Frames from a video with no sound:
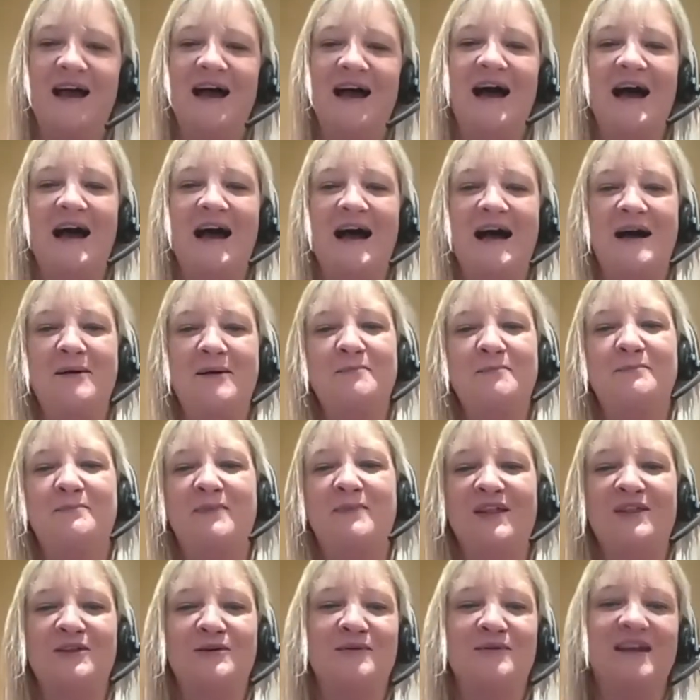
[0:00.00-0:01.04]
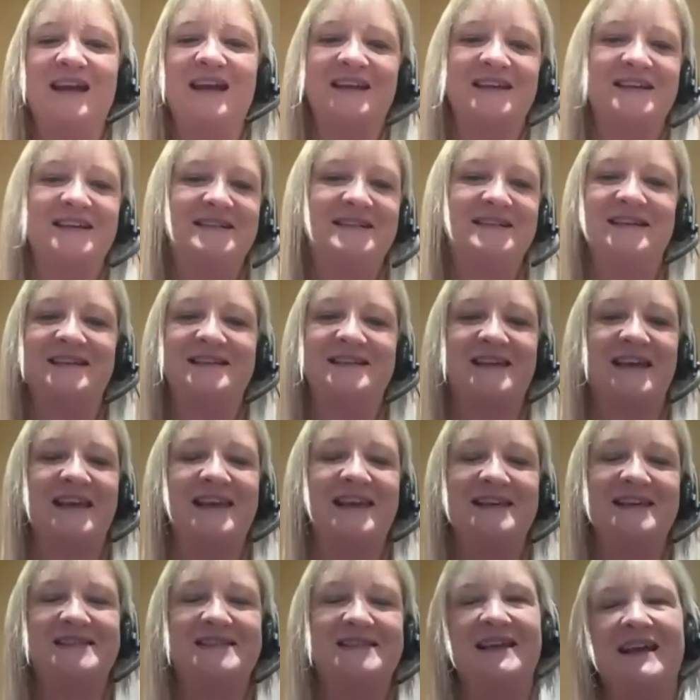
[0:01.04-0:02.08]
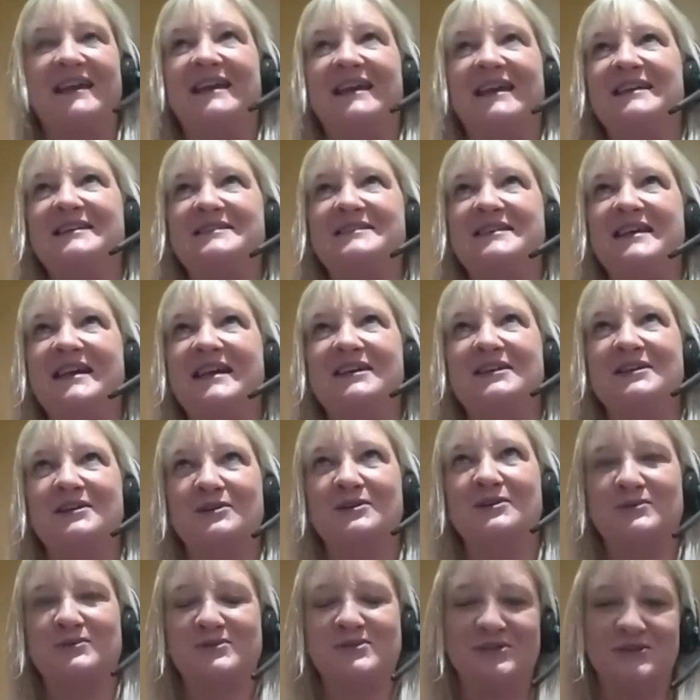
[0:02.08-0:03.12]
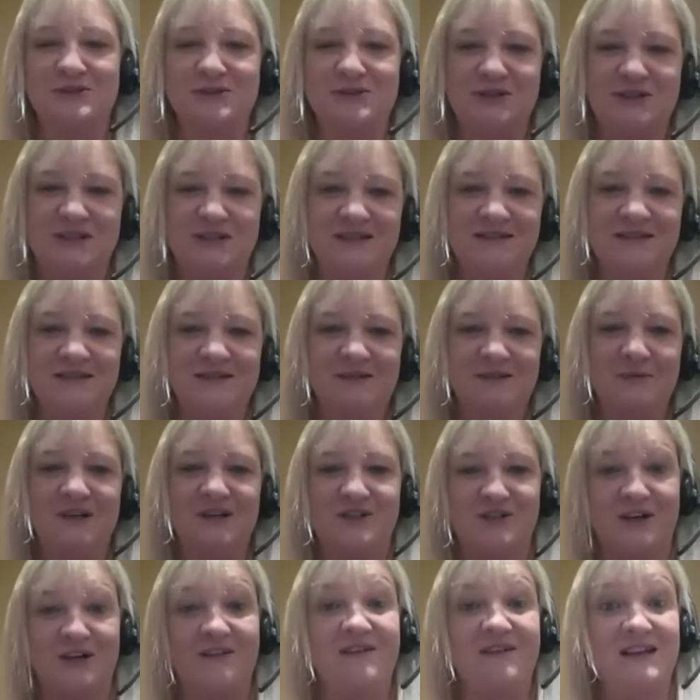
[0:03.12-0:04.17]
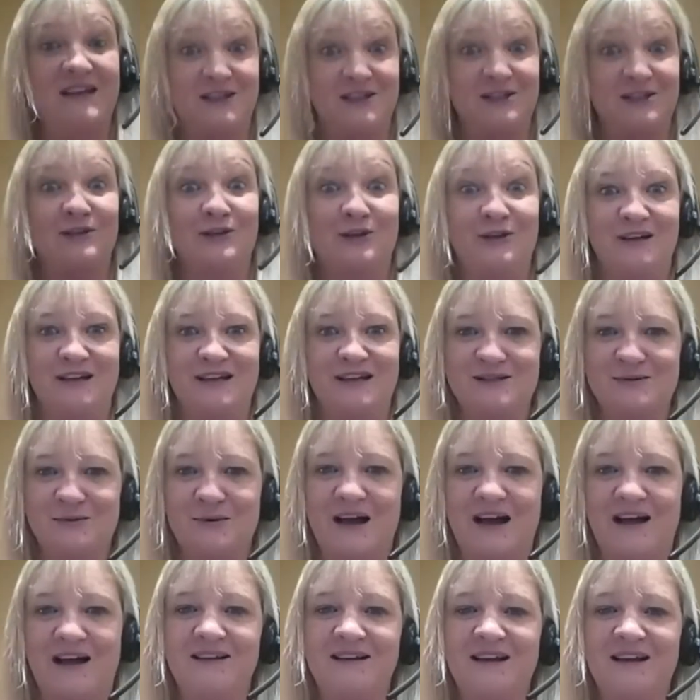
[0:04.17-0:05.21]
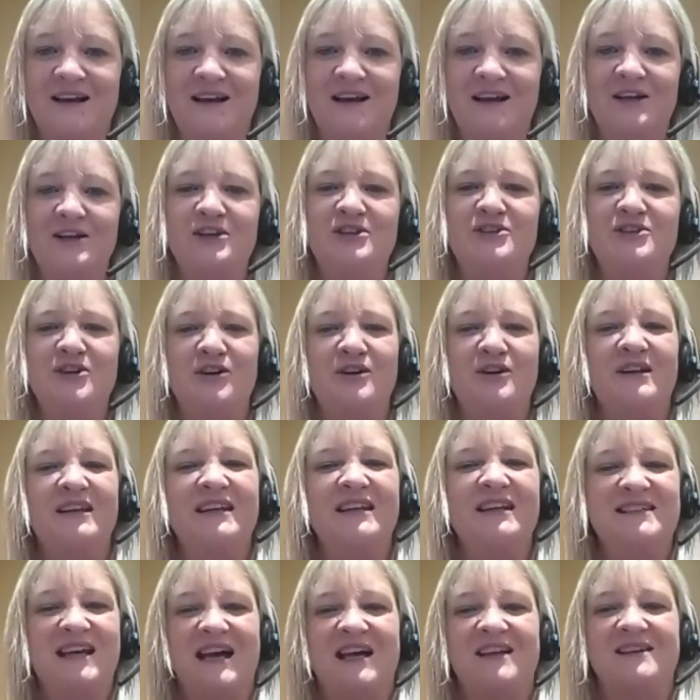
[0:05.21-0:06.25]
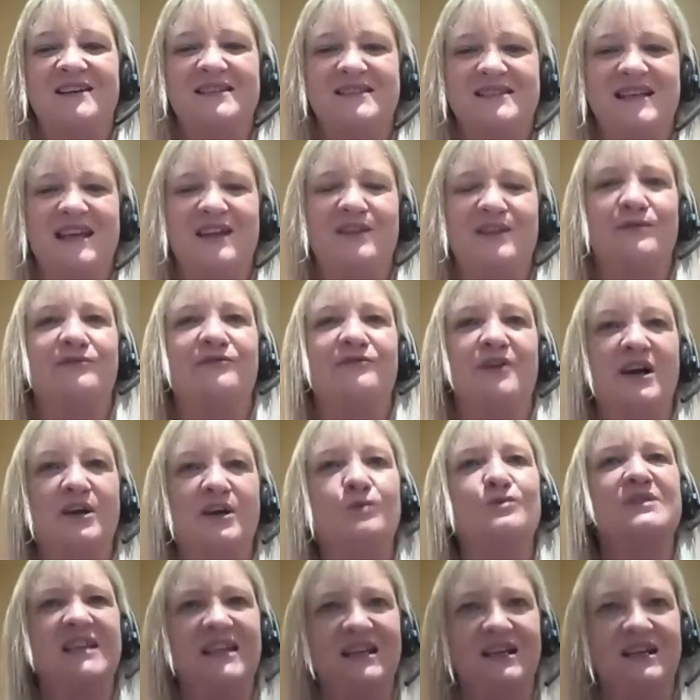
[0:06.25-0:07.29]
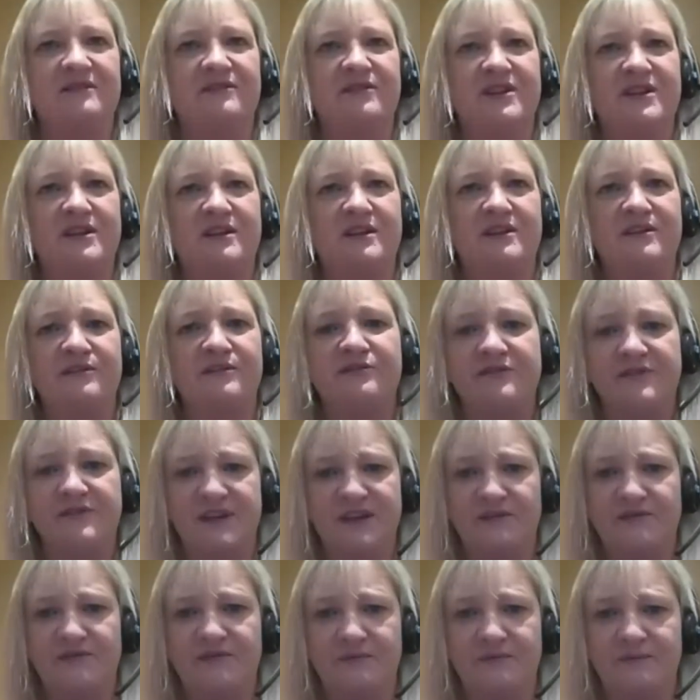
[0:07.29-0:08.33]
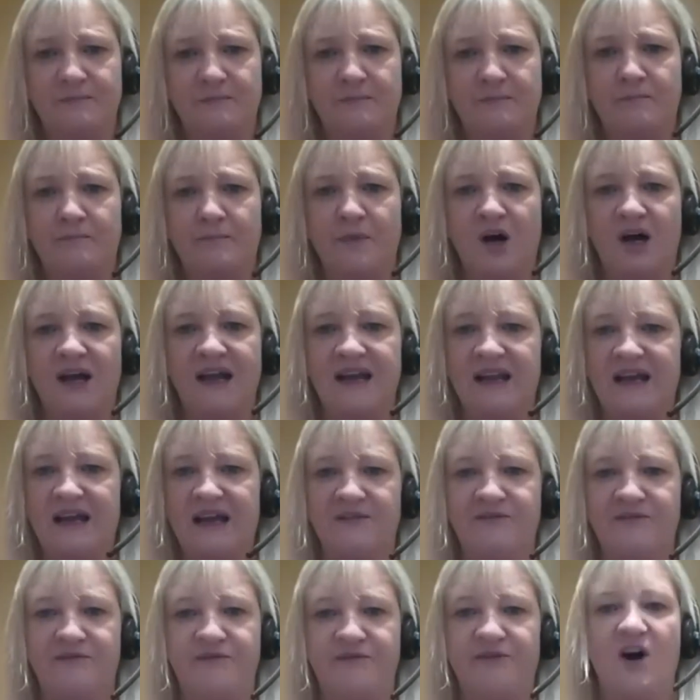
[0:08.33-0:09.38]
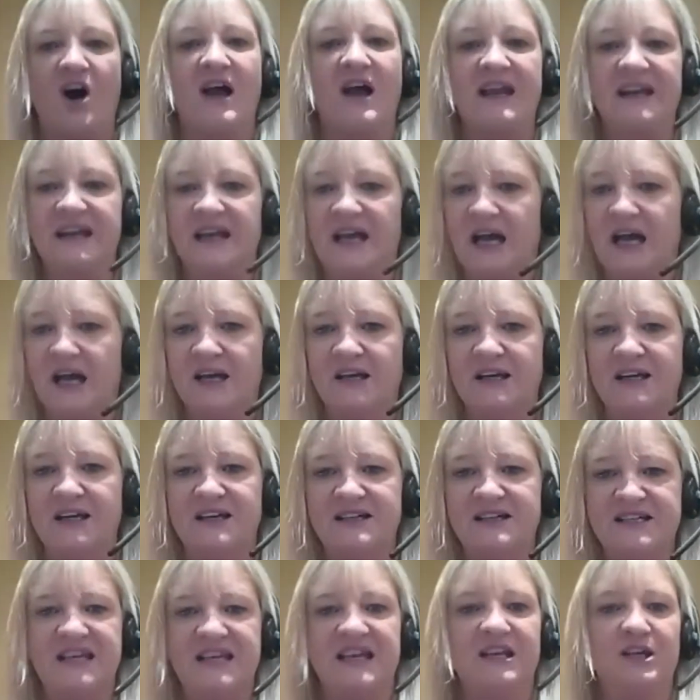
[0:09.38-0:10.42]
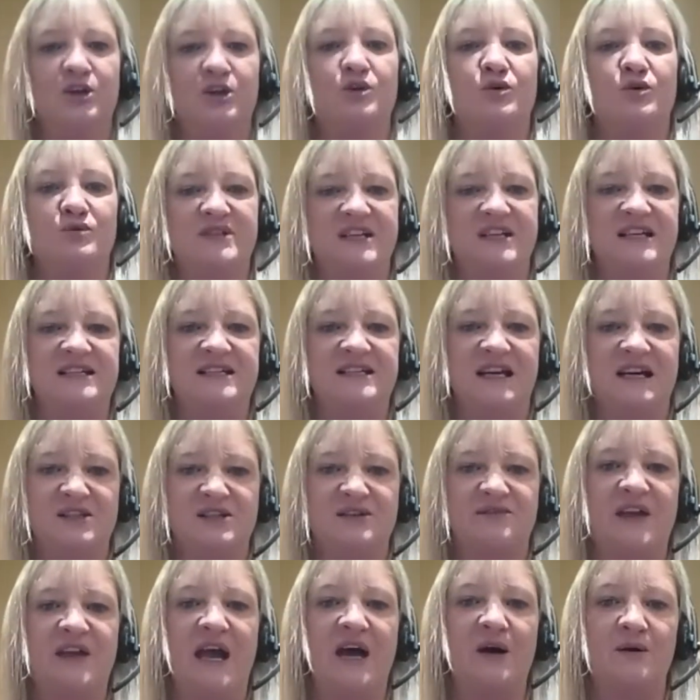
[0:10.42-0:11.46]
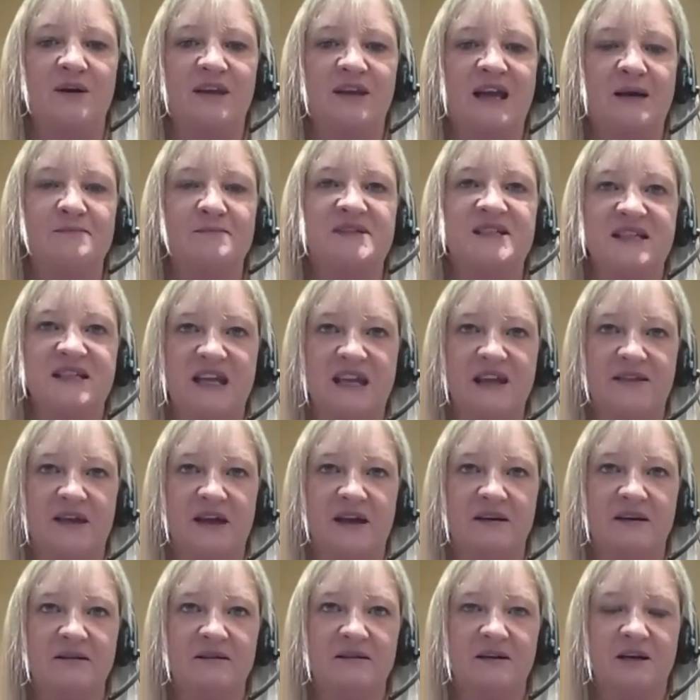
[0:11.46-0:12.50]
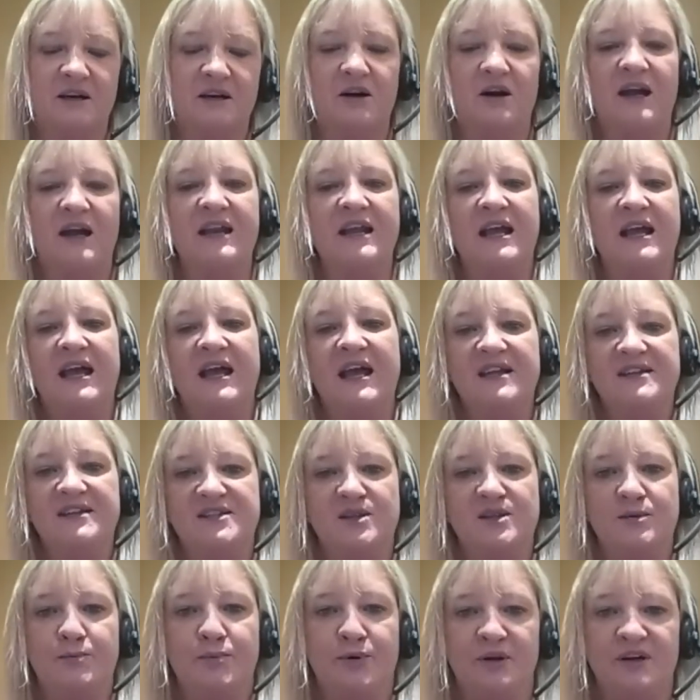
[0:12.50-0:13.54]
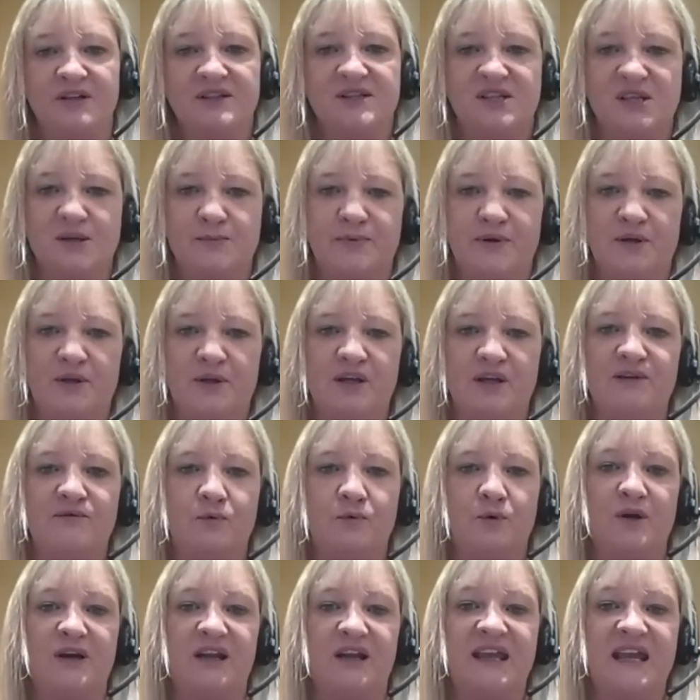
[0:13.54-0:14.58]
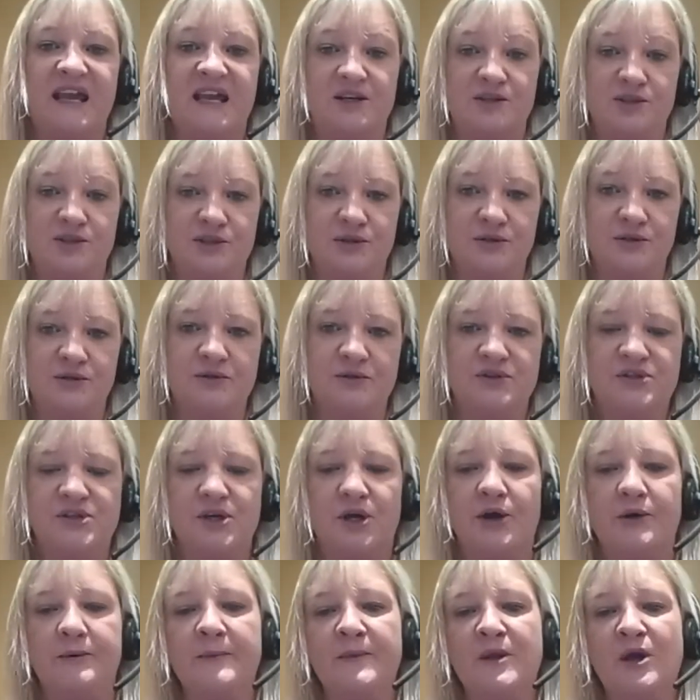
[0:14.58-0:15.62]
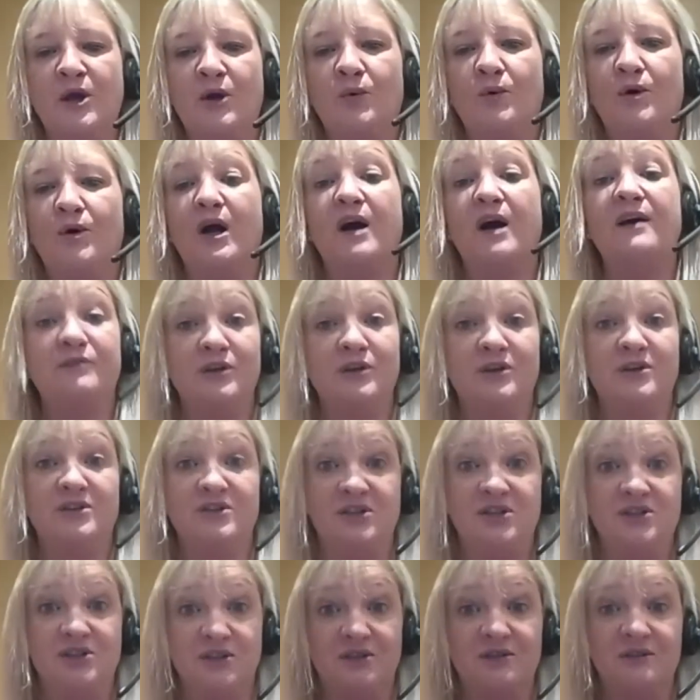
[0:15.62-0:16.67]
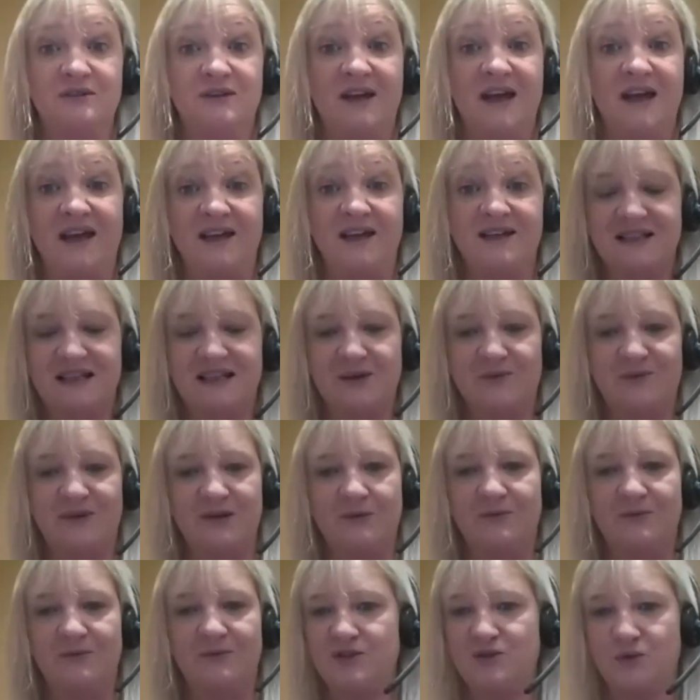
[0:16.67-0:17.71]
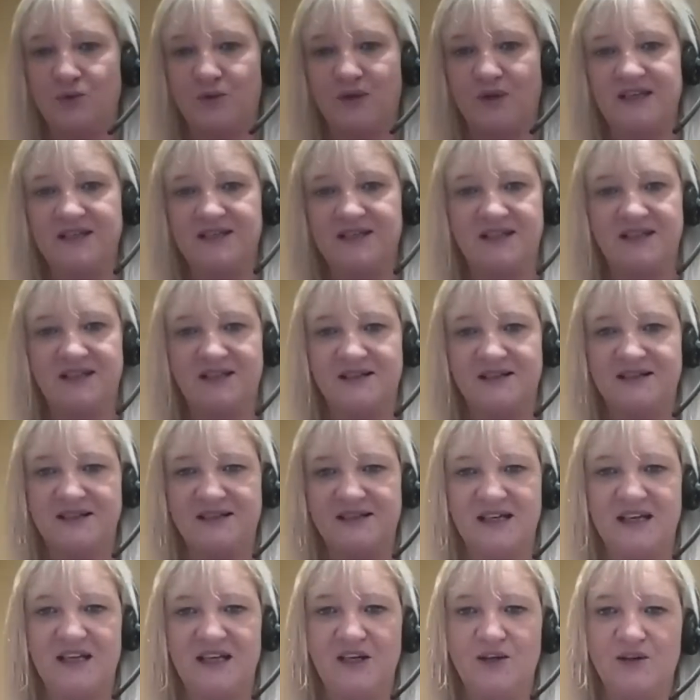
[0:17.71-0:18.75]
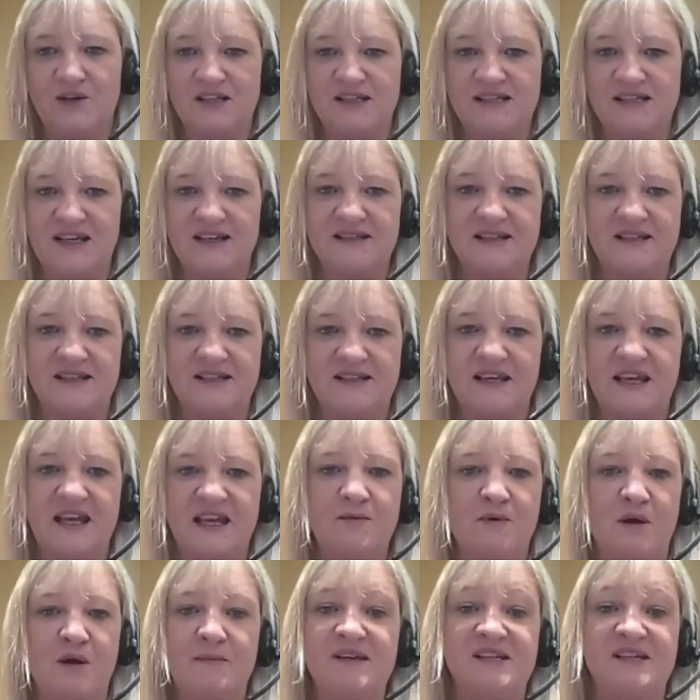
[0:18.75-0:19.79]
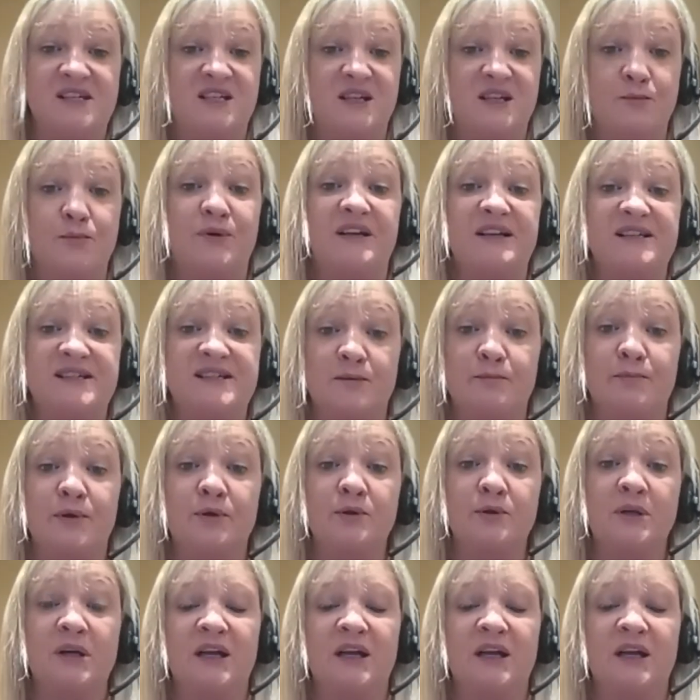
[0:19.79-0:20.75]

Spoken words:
But the reality is, I guess, like any technical solution, which I've had to learn as well, you don't need to understand the final the minor, finer technical details of how it comes together. All right, it's the principle of what it can do. So what I've learned to do actually when talking to senior execs is to keep my messaging pretty simple,